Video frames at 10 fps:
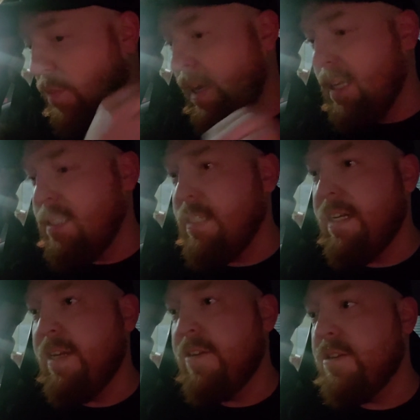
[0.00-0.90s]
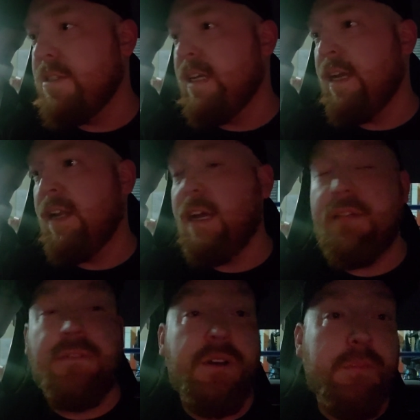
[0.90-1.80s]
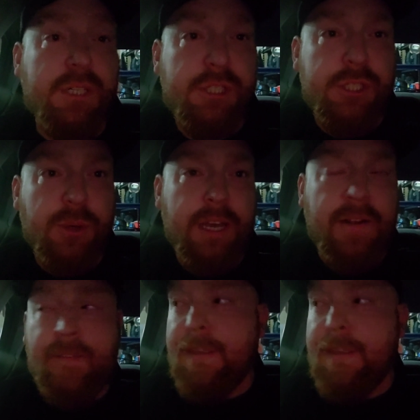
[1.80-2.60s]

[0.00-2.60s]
the past 10 years, and I very much enjoy it.